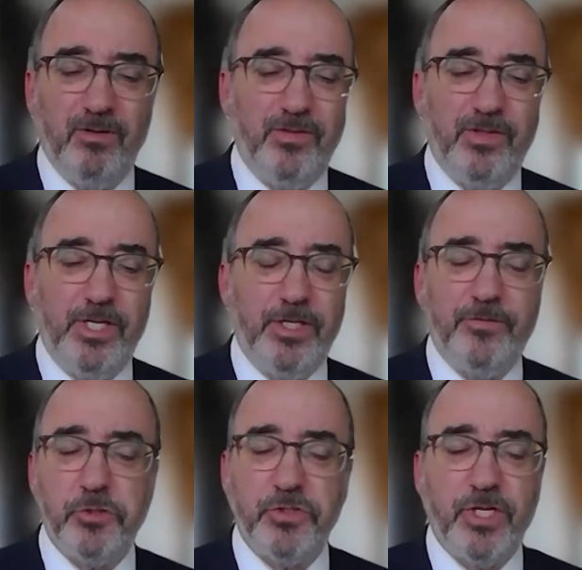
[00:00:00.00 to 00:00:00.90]

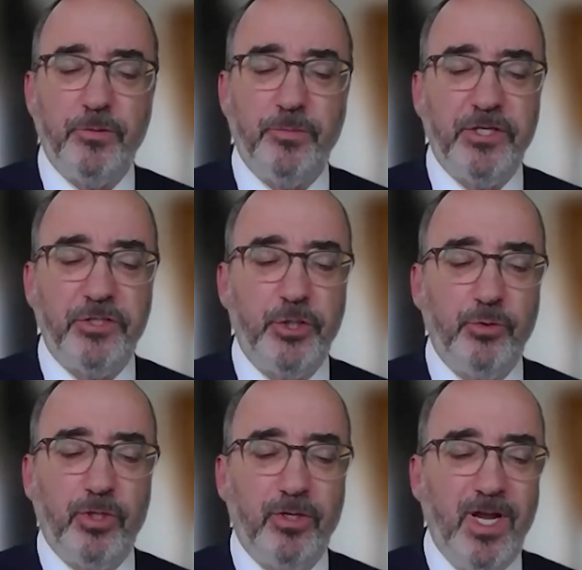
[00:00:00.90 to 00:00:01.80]
individuals that are being
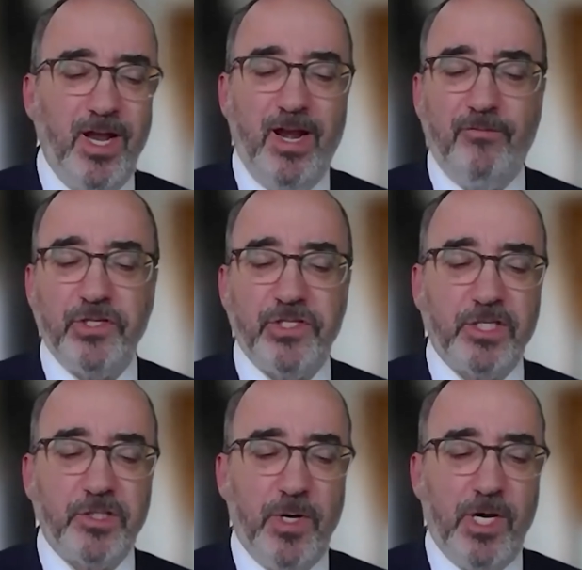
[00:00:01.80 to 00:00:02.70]
tutored every
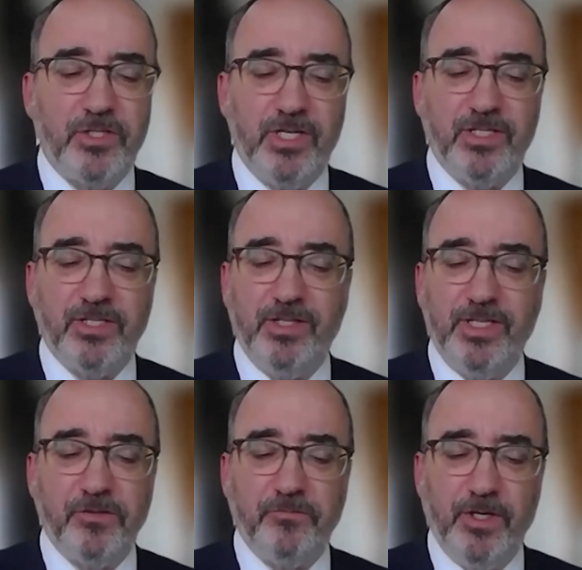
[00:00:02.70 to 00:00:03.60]
6 months, and
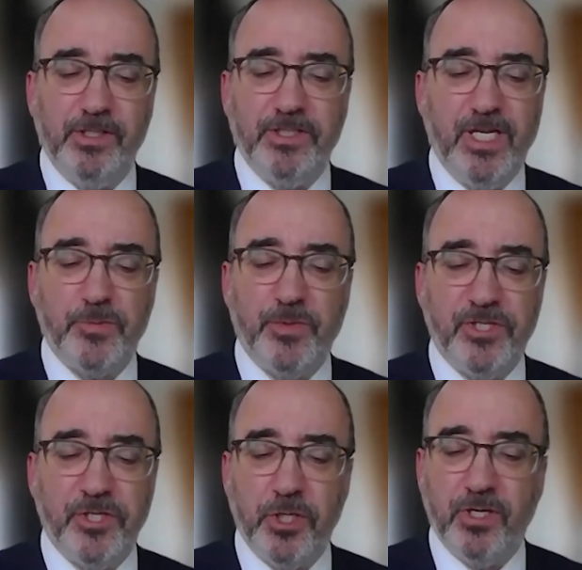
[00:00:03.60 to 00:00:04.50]
it's a fairly intense
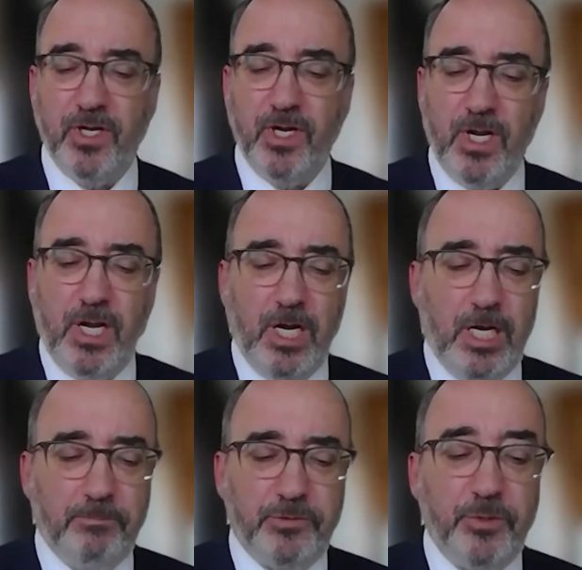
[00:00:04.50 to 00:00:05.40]
position
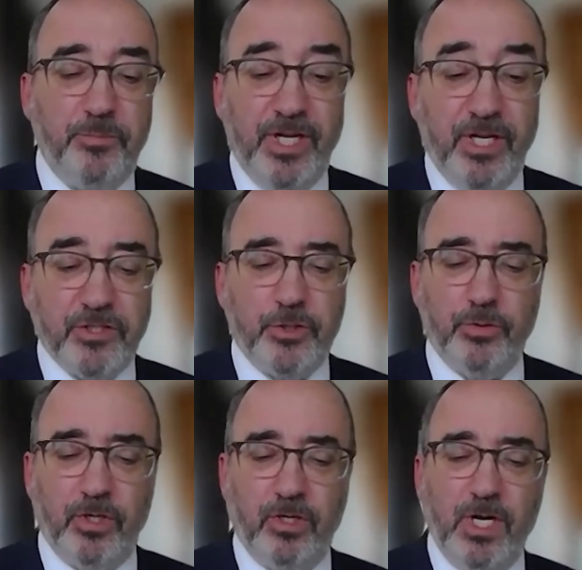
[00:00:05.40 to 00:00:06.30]
to be a
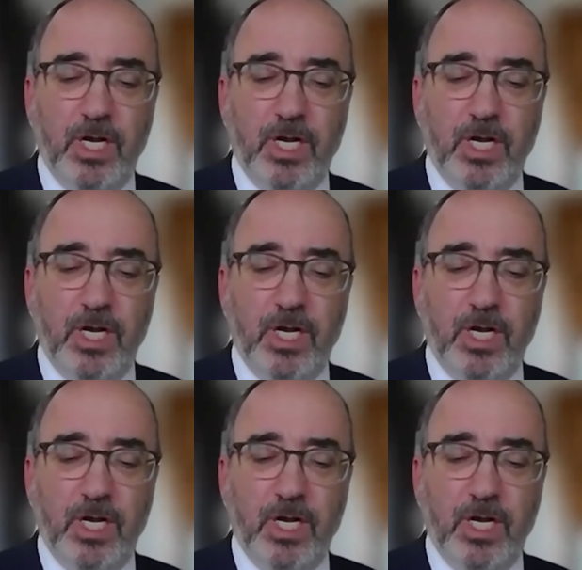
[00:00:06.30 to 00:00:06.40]
tutor.